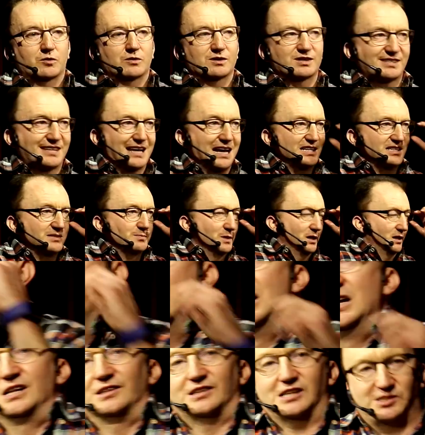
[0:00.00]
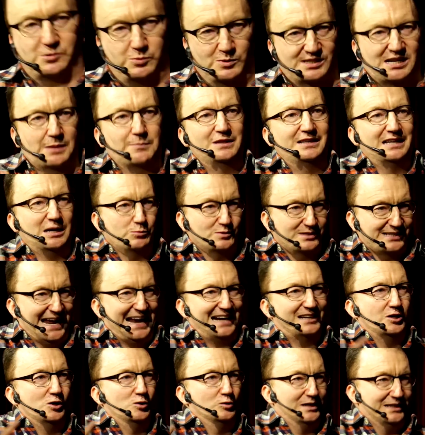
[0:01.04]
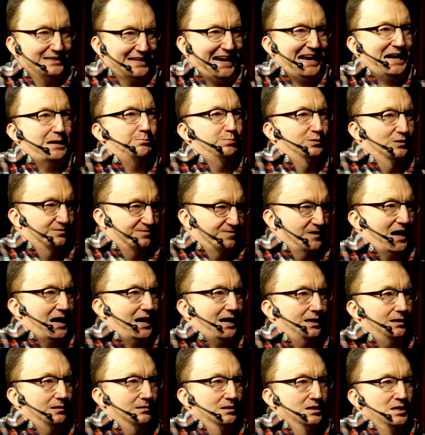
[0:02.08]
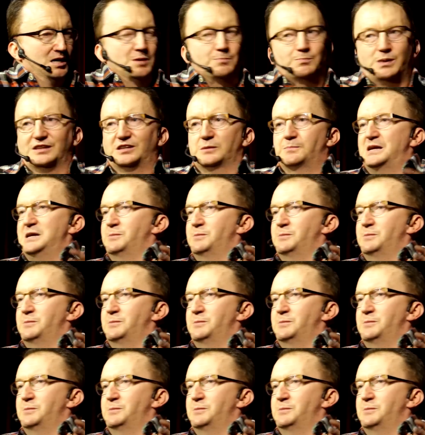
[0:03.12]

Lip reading: or assessment. This was something that was echoed and amplified by the